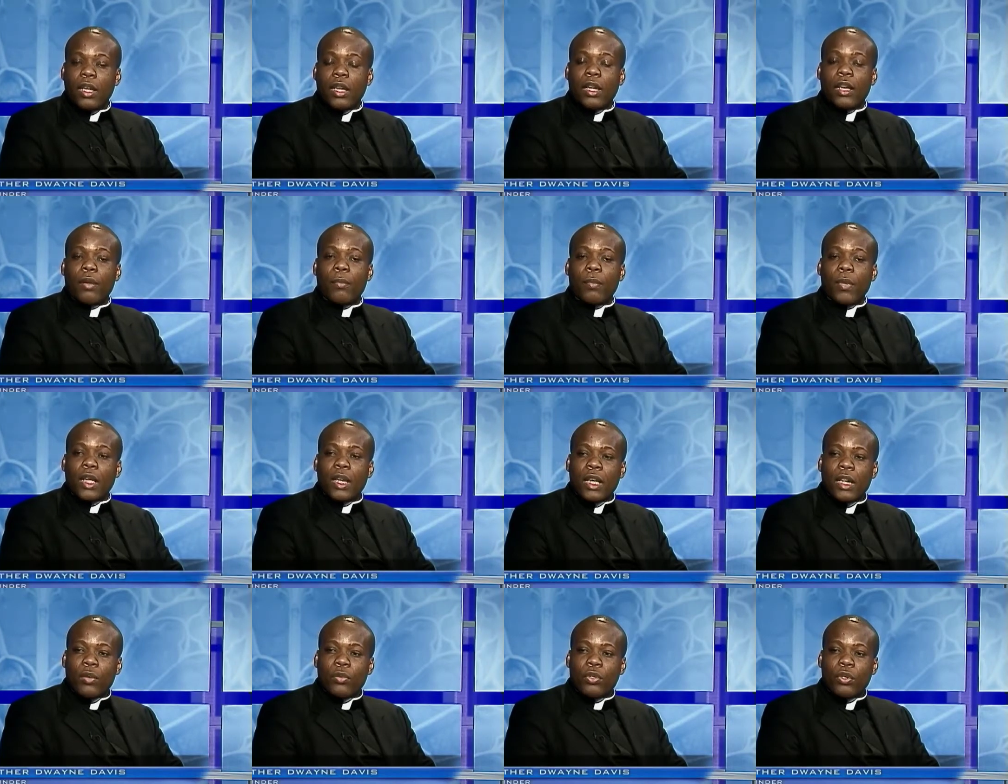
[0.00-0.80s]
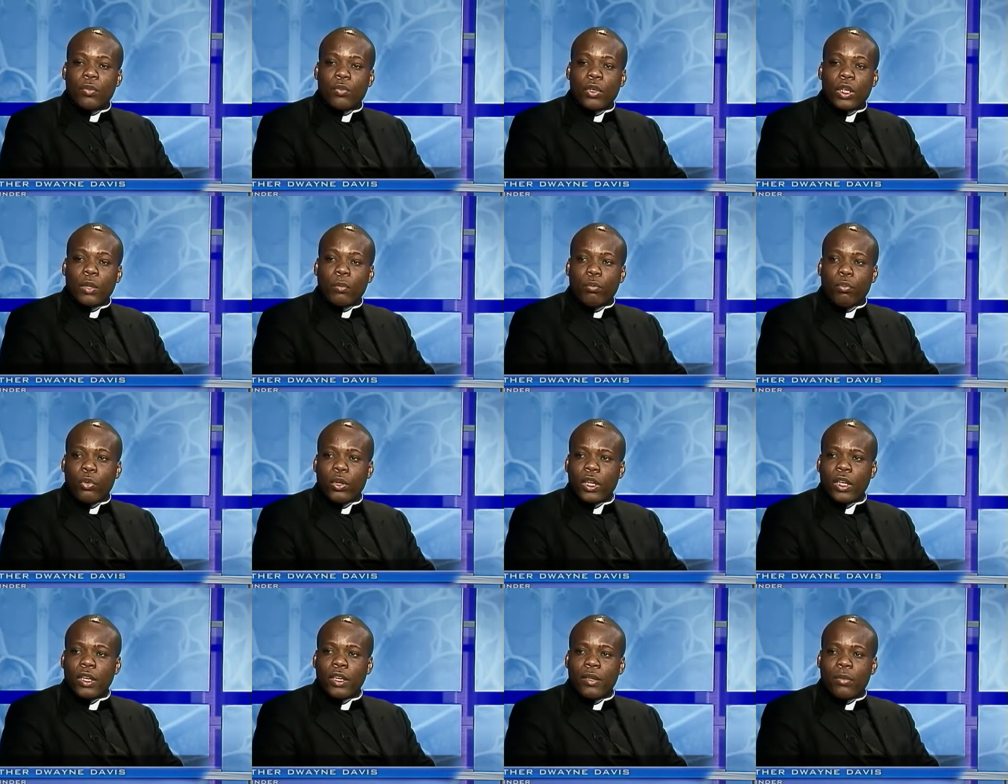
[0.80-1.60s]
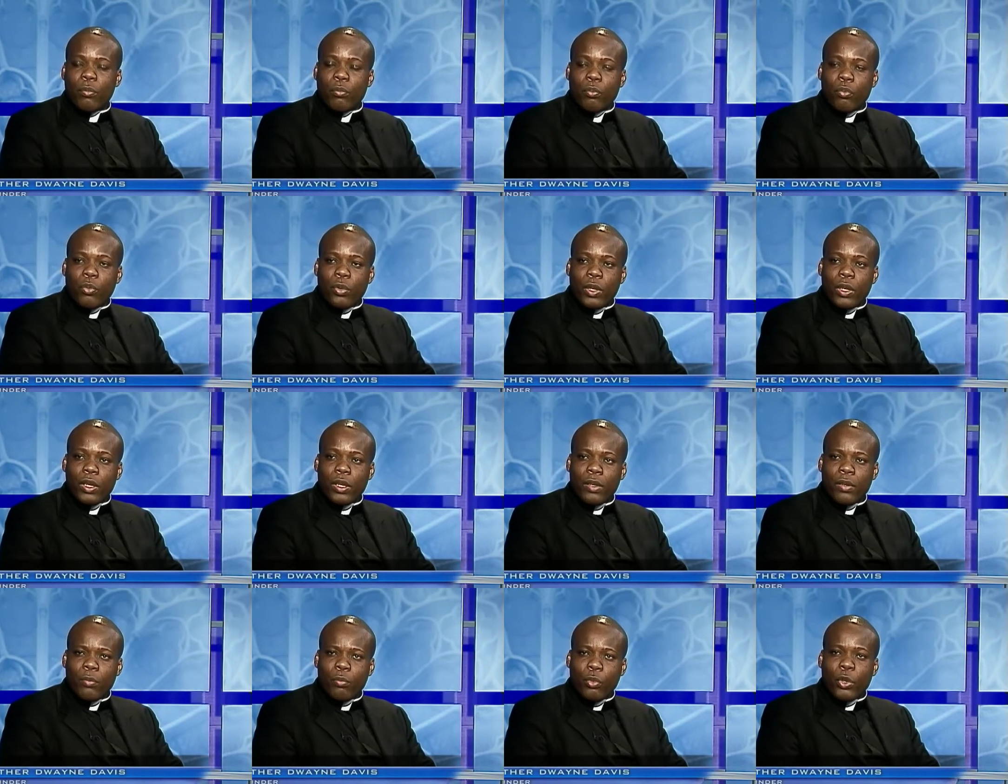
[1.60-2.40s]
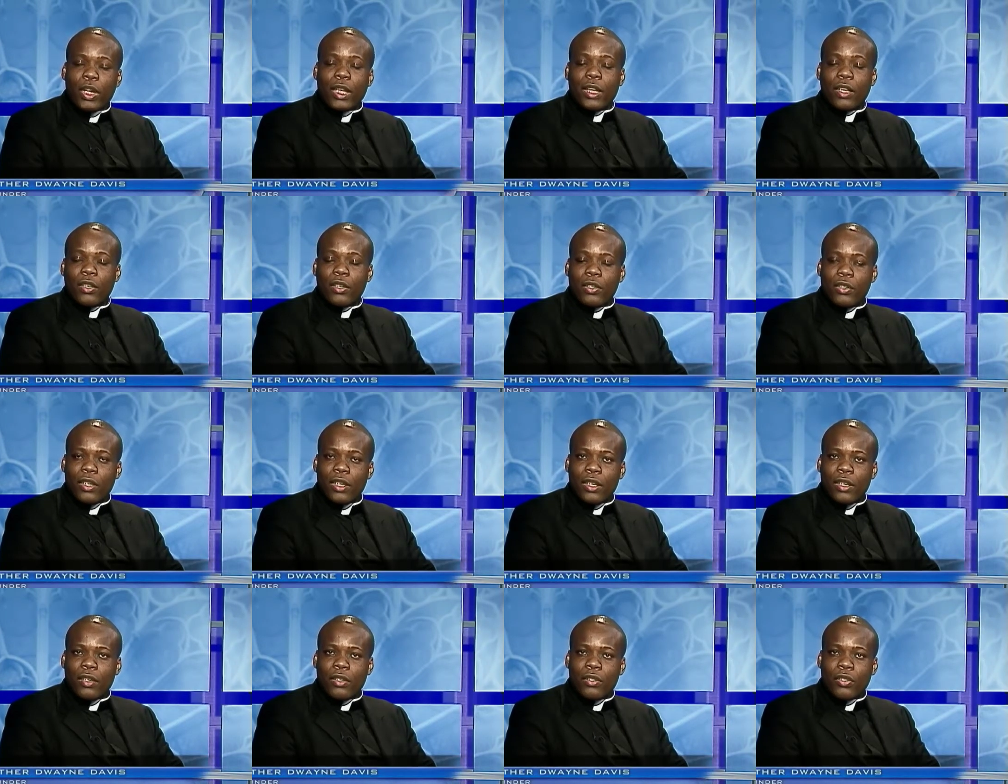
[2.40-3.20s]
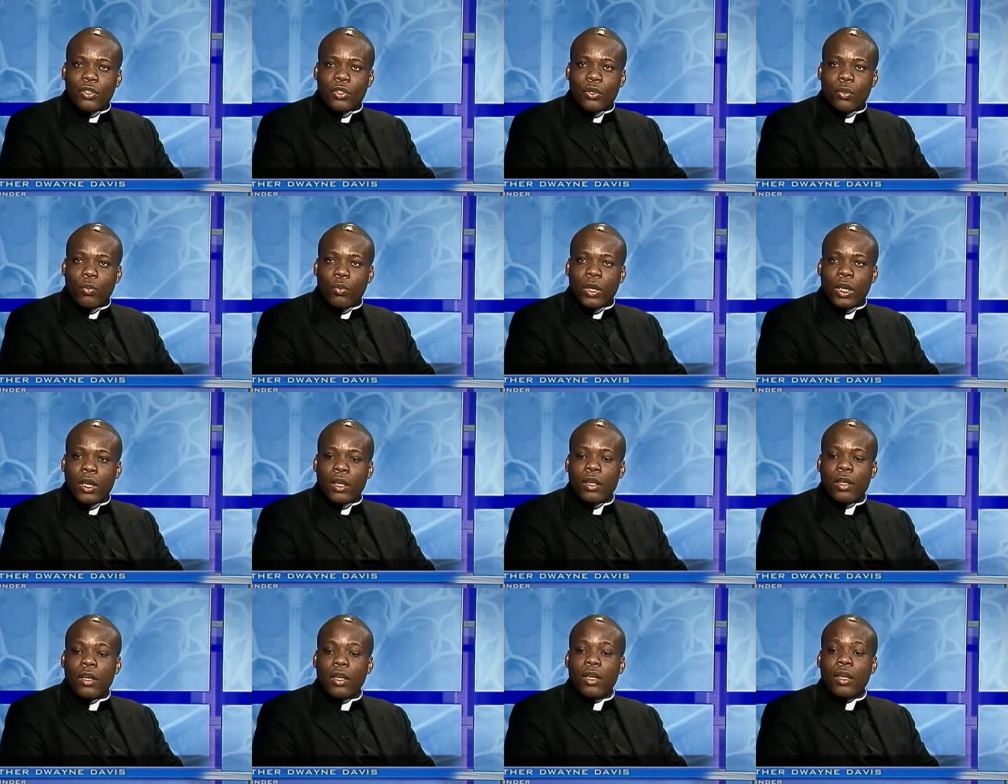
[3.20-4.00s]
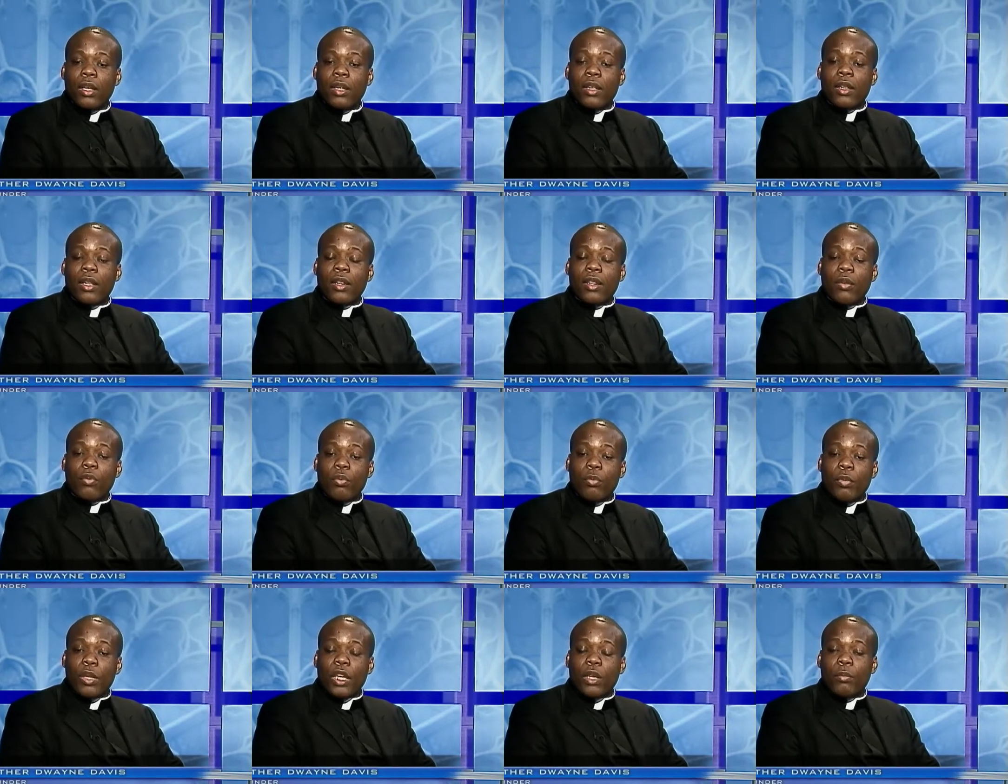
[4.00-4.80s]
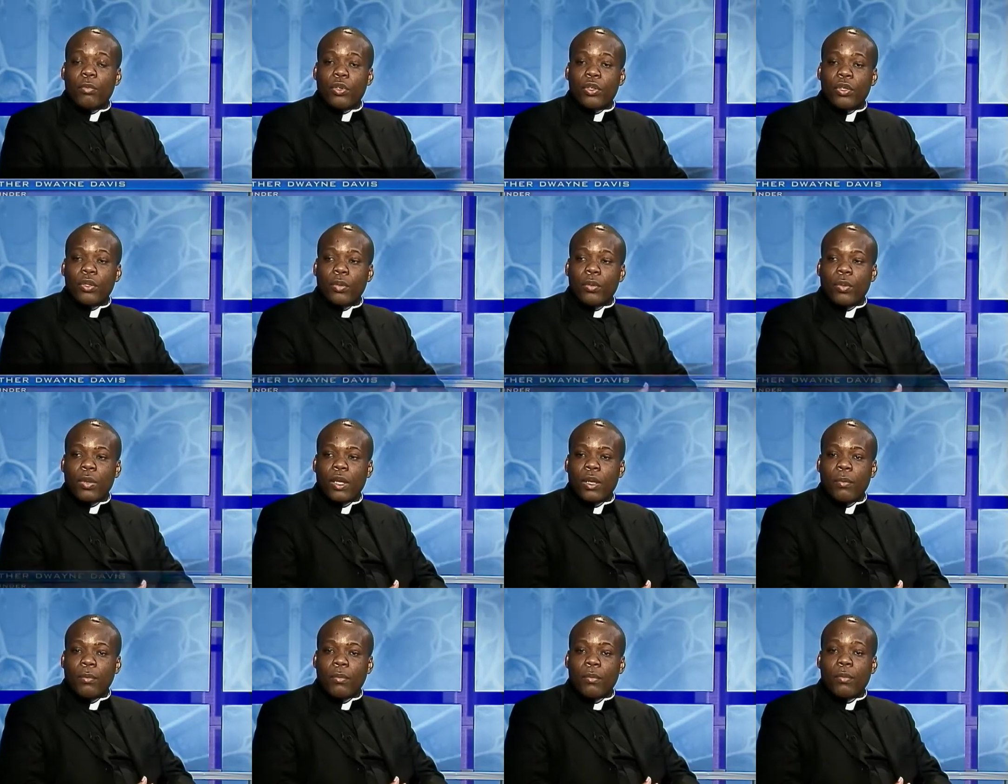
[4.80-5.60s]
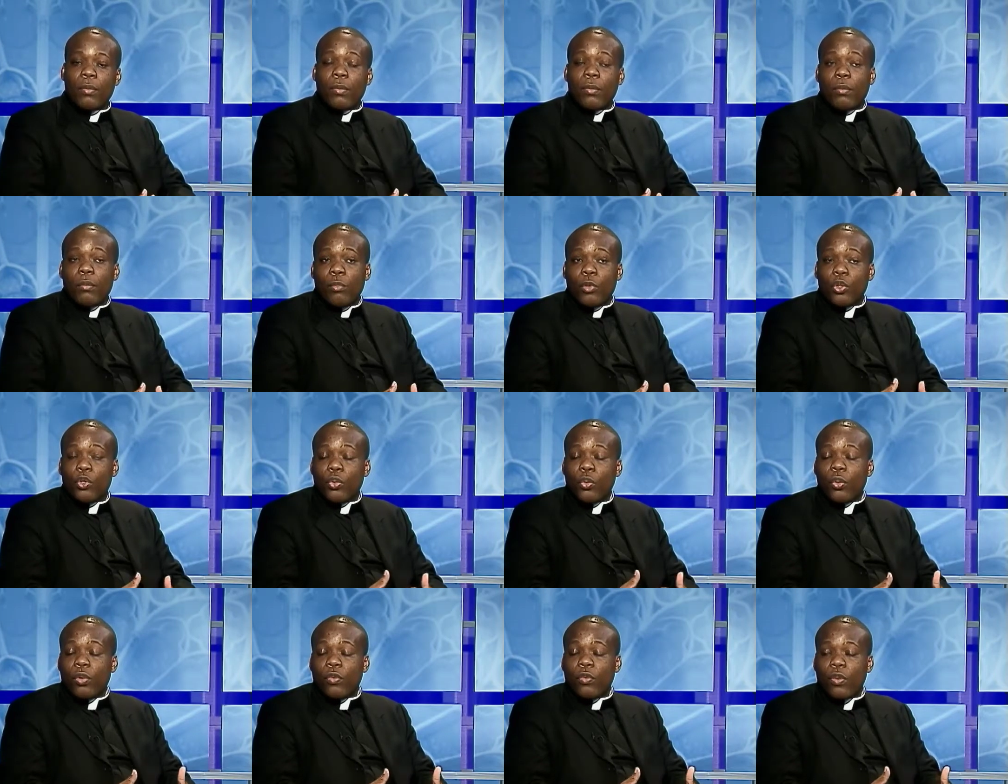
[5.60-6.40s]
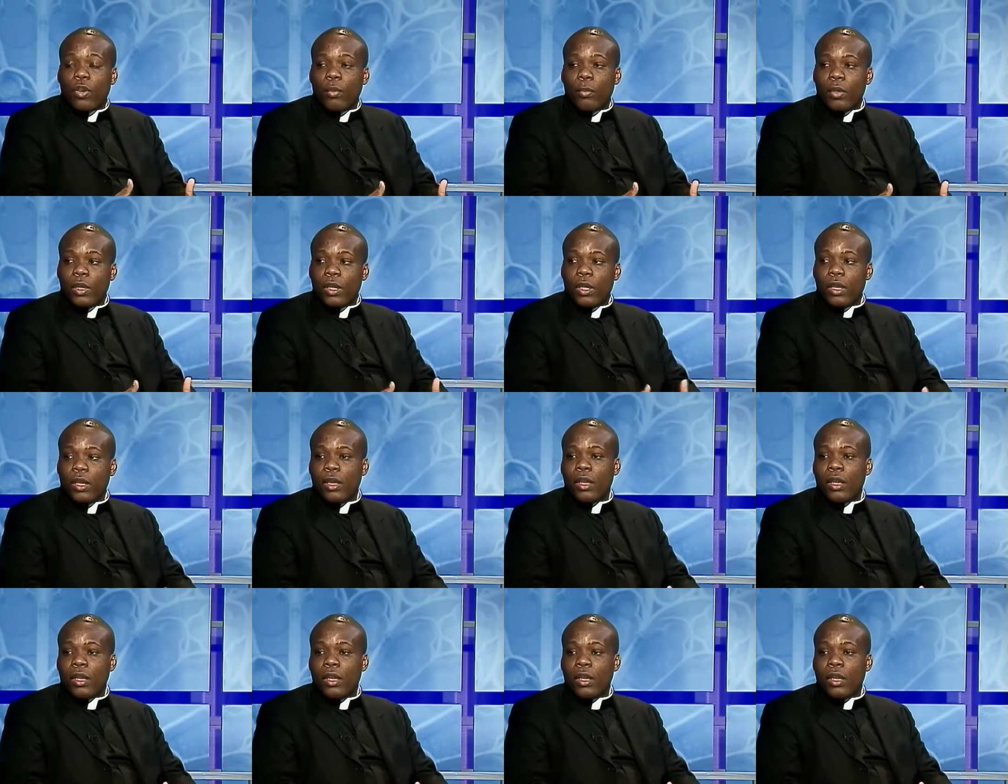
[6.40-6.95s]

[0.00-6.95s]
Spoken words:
and how to really break it down in such a way that they will be able to mature from it